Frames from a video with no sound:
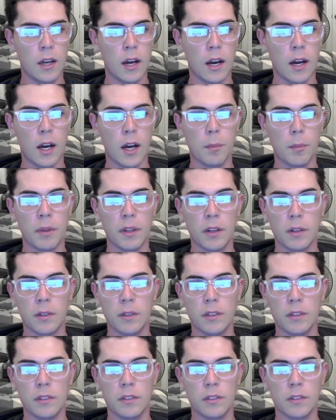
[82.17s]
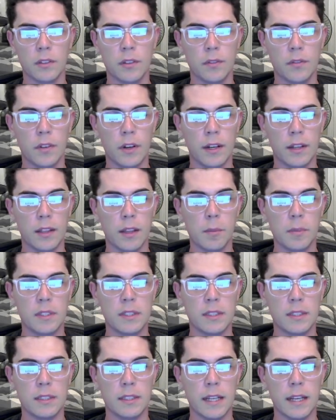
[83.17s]
But there is very
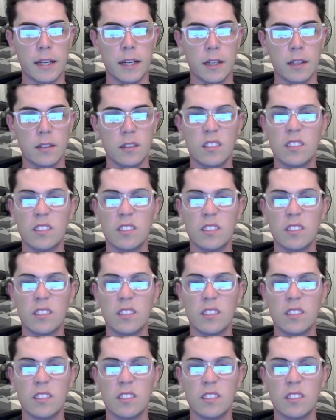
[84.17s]
limited data,